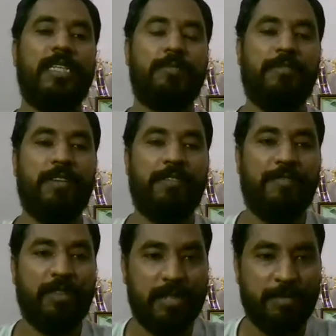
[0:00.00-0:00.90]
That's my very
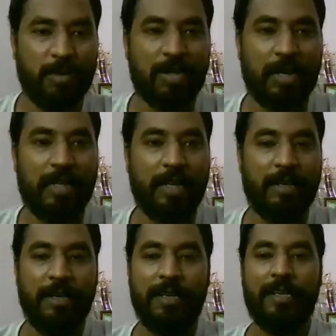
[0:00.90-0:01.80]
first book. I think